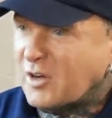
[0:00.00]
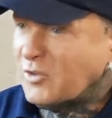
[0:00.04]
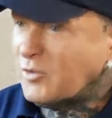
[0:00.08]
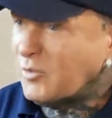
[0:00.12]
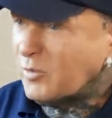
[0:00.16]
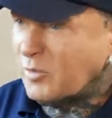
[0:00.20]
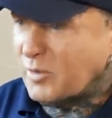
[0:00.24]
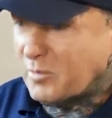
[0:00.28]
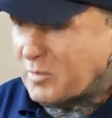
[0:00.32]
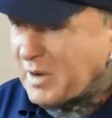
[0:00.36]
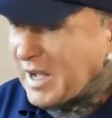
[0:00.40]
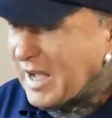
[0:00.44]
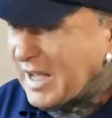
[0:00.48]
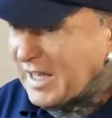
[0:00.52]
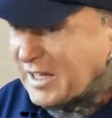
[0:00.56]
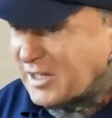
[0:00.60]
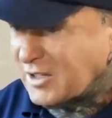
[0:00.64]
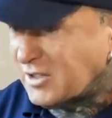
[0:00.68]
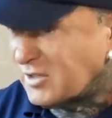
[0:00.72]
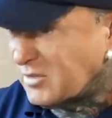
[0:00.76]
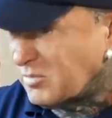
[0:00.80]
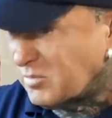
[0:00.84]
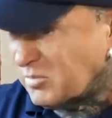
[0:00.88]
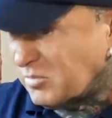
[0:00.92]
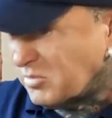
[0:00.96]
I knew all about it
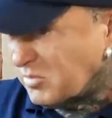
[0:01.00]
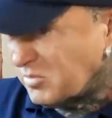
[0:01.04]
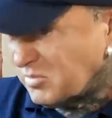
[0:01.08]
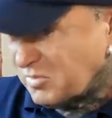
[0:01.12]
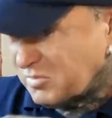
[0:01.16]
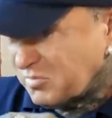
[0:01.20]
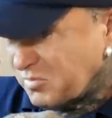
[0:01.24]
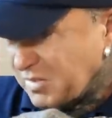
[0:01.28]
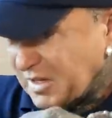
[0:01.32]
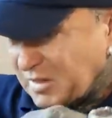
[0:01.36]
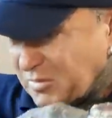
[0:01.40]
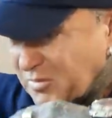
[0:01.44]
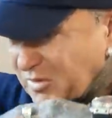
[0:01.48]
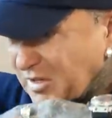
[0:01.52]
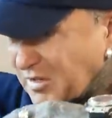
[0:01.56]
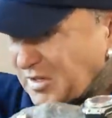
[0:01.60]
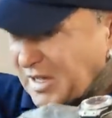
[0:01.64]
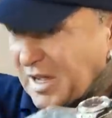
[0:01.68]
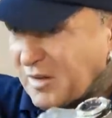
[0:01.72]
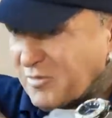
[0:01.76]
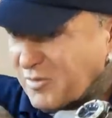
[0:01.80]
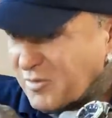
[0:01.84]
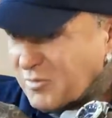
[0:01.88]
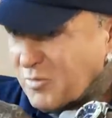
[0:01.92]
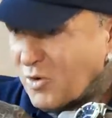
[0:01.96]
because people that
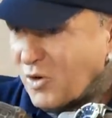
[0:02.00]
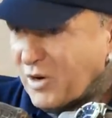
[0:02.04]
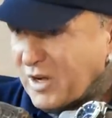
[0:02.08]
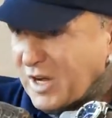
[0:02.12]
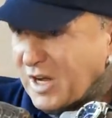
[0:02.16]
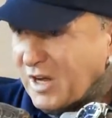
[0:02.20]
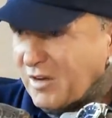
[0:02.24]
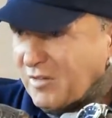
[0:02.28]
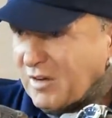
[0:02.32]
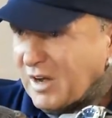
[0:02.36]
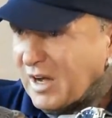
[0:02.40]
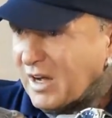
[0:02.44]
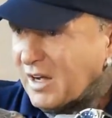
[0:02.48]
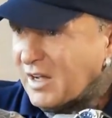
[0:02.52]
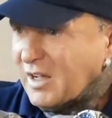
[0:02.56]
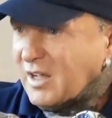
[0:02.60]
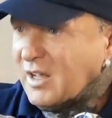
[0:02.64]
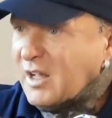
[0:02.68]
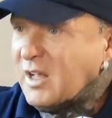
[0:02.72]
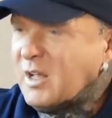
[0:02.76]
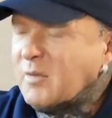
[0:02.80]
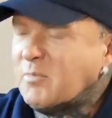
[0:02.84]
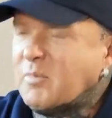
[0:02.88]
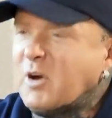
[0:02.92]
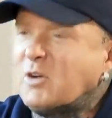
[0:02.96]
come from my area,
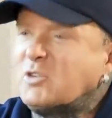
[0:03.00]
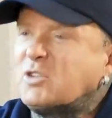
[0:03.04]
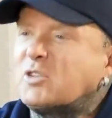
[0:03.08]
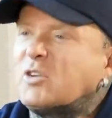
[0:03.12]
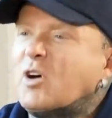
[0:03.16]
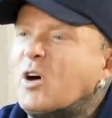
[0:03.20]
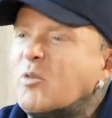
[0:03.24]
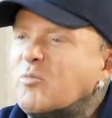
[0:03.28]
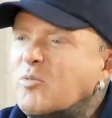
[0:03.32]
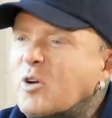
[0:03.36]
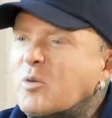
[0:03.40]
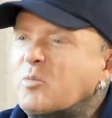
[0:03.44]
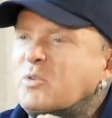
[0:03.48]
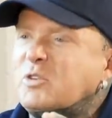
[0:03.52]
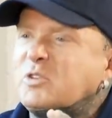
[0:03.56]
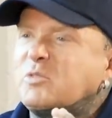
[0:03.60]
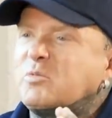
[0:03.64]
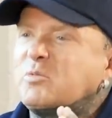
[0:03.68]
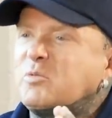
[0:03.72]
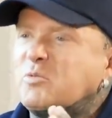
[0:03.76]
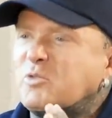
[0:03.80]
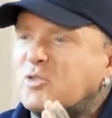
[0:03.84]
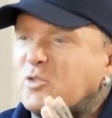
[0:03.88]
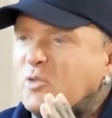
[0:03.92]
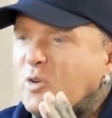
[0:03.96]
most armed
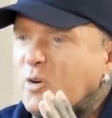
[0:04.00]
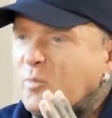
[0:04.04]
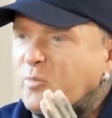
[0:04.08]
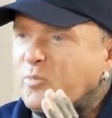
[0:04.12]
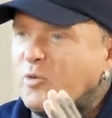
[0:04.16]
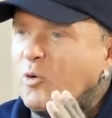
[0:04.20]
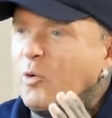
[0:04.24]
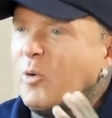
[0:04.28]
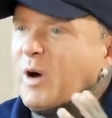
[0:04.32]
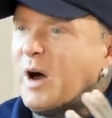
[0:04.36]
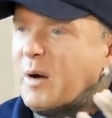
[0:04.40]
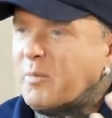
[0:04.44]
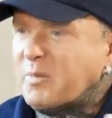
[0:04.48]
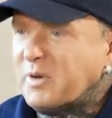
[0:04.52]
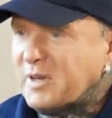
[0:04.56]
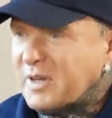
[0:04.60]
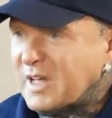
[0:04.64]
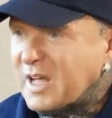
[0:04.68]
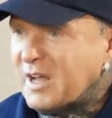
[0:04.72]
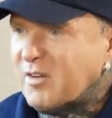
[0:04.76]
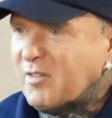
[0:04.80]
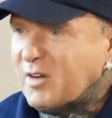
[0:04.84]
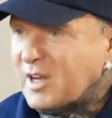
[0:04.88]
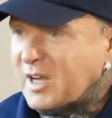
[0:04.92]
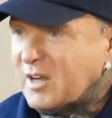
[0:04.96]
robbers were sort of brought up in
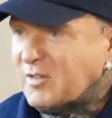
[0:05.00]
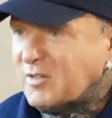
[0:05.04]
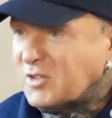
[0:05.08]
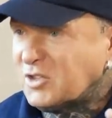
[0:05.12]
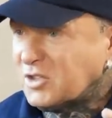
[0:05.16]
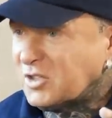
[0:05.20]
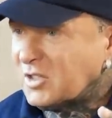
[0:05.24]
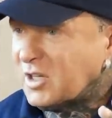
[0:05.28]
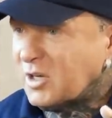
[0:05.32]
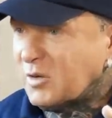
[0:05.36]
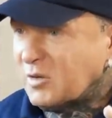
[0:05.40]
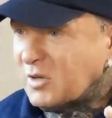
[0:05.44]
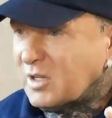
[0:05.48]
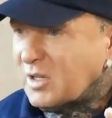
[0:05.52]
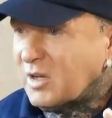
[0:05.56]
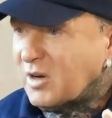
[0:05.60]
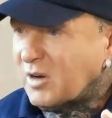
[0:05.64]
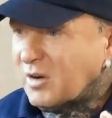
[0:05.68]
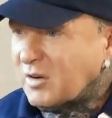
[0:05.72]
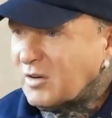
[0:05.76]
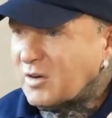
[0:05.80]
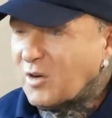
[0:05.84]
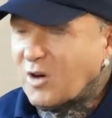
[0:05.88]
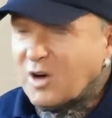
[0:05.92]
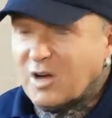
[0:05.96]
their areas, you know they
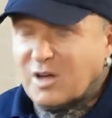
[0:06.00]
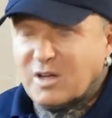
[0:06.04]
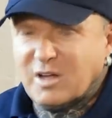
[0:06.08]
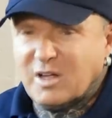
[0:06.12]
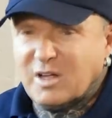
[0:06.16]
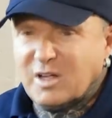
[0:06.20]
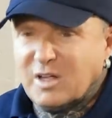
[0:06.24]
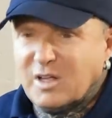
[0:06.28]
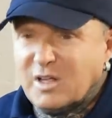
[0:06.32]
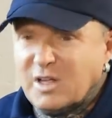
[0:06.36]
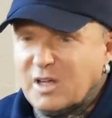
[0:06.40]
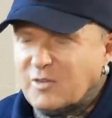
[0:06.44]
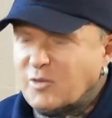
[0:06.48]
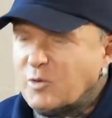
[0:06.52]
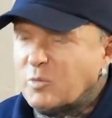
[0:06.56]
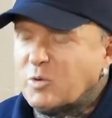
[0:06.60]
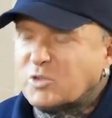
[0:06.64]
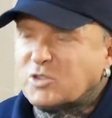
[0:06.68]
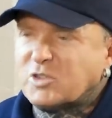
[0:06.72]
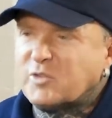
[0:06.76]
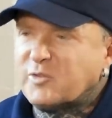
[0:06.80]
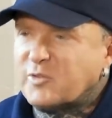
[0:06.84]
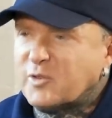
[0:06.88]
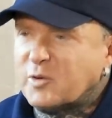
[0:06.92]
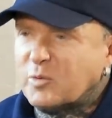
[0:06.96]
are. Like, if you
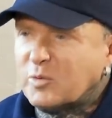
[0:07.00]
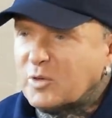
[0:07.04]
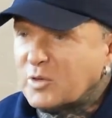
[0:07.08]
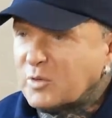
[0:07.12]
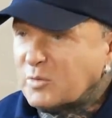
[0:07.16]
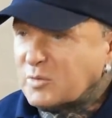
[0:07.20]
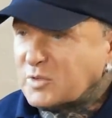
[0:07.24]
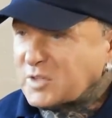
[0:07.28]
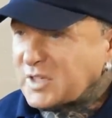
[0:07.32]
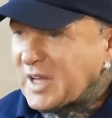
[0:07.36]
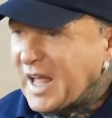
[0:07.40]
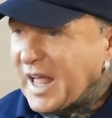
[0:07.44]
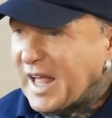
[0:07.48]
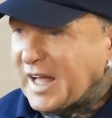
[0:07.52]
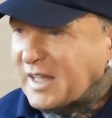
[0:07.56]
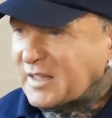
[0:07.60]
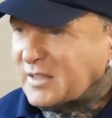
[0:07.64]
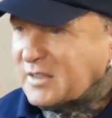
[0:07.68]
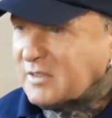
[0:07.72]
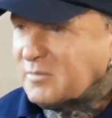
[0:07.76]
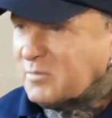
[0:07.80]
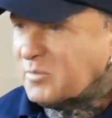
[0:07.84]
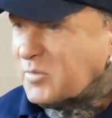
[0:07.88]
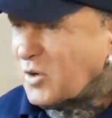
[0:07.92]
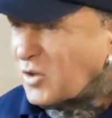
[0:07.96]
watch a film called
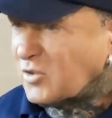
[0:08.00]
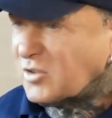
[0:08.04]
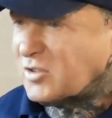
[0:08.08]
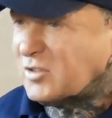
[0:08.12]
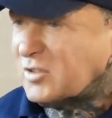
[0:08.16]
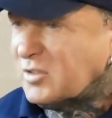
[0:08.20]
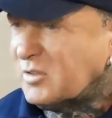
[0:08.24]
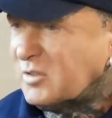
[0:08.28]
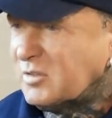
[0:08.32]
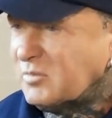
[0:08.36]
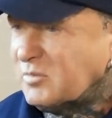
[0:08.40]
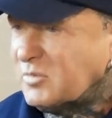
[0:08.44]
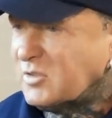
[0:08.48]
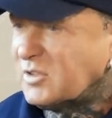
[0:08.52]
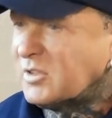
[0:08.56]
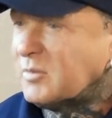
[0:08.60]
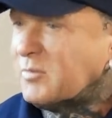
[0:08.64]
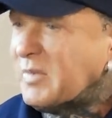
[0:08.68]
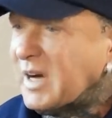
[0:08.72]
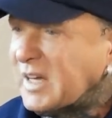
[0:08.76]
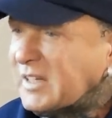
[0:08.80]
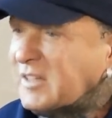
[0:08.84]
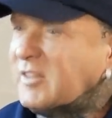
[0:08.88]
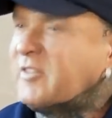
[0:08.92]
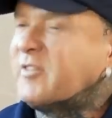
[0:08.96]
Town, Boston was the
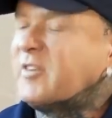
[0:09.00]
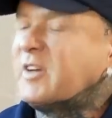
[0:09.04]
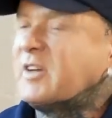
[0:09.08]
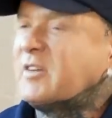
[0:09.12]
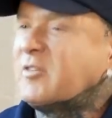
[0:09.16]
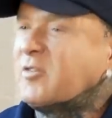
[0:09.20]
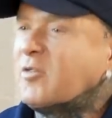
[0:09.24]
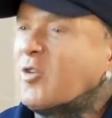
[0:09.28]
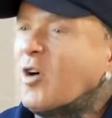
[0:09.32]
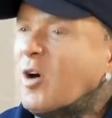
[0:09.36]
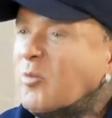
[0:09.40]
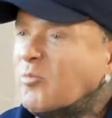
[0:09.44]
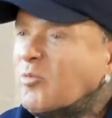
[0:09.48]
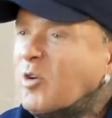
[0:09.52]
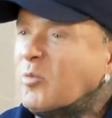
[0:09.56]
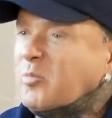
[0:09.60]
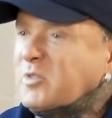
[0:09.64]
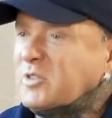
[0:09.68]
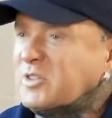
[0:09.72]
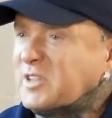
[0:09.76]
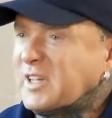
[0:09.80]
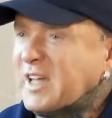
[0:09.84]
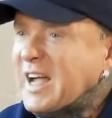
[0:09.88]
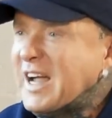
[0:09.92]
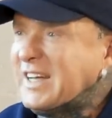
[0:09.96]
main thing for armed
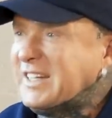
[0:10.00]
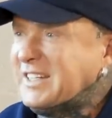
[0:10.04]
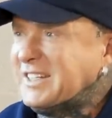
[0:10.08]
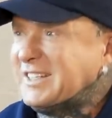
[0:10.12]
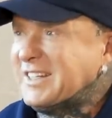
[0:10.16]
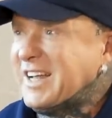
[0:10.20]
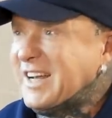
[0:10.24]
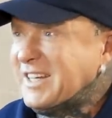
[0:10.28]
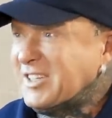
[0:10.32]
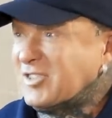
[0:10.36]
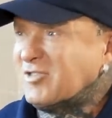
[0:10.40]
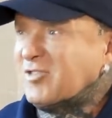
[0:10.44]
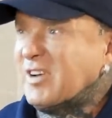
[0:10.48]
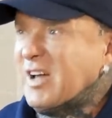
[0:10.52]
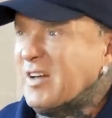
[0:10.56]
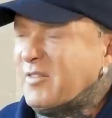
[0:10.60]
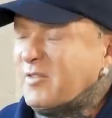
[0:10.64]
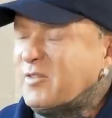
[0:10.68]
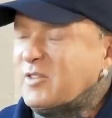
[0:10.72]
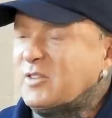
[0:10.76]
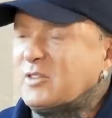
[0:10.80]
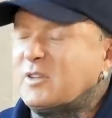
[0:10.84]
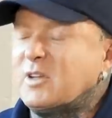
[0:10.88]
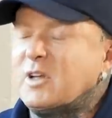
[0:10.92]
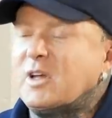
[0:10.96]
robbers. Canning Town and
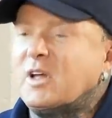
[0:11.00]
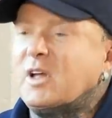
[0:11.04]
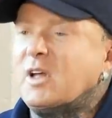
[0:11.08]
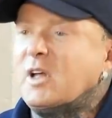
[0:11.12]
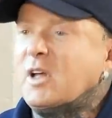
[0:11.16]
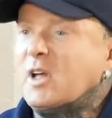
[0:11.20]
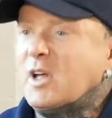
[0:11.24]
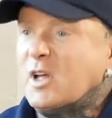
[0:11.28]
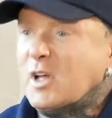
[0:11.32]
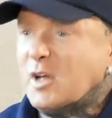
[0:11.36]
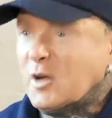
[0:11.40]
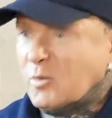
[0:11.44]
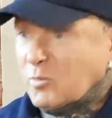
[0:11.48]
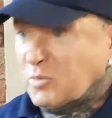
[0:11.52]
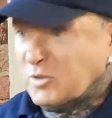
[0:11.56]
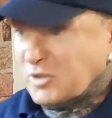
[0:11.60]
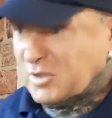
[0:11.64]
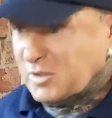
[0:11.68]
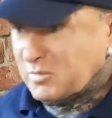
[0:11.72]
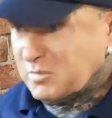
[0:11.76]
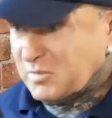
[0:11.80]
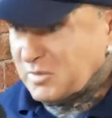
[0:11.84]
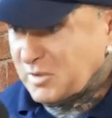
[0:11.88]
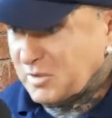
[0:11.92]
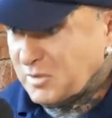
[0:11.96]
Stratford
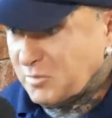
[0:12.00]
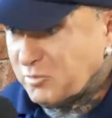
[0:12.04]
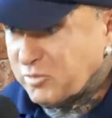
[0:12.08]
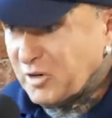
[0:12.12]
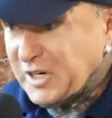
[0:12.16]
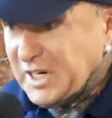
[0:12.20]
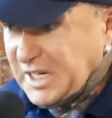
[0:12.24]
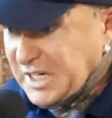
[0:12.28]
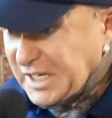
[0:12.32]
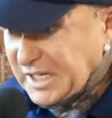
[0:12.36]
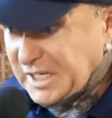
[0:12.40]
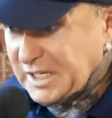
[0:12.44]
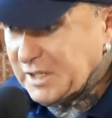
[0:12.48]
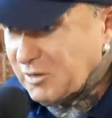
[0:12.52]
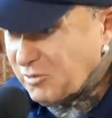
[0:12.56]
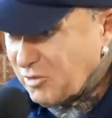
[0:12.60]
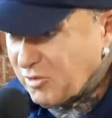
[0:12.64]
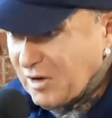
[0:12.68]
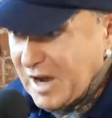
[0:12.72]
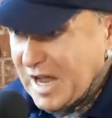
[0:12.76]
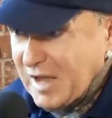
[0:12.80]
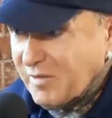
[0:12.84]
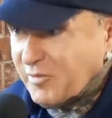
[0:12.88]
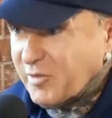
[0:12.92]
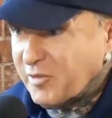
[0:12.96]
was a breeding
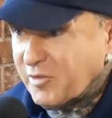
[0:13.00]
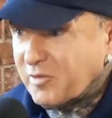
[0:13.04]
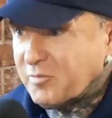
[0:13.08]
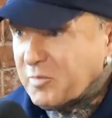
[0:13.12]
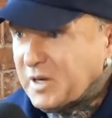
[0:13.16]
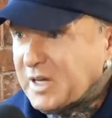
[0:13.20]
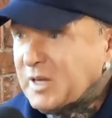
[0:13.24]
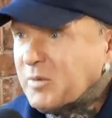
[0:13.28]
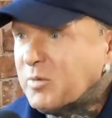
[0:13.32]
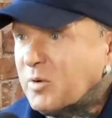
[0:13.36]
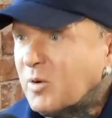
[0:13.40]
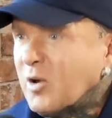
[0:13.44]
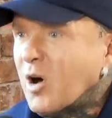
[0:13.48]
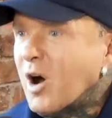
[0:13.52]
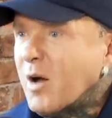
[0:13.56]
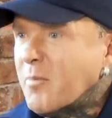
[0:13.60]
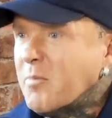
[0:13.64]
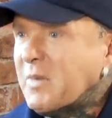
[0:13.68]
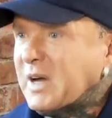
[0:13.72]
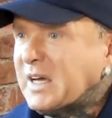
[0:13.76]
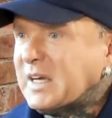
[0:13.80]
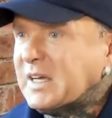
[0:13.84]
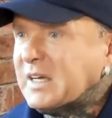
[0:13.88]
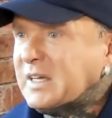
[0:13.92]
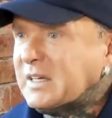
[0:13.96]
ground for people like
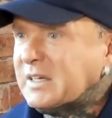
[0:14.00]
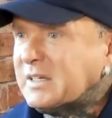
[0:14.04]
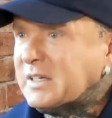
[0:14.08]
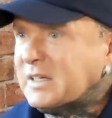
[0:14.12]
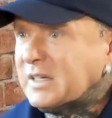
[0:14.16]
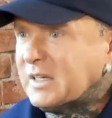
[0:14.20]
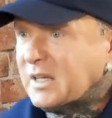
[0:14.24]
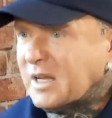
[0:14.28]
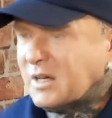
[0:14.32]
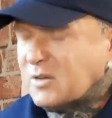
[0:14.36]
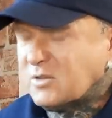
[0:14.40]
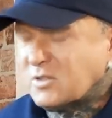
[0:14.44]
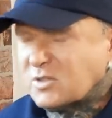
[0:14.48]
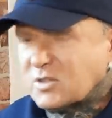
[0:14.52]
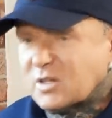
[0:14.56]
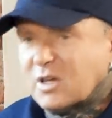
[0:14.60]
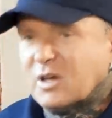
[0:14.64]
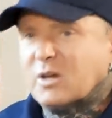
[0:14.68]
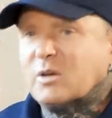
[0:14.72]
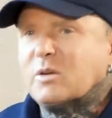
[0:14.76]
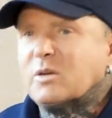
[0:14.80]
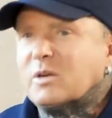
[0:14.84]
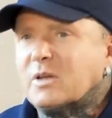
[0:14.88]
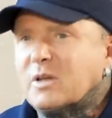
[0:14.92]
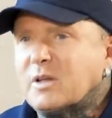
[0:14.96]
me, you know,
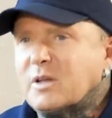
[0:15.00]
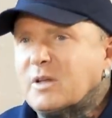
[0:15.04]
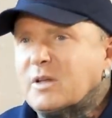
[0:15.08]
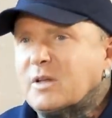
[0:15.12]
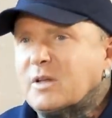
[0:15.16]
so.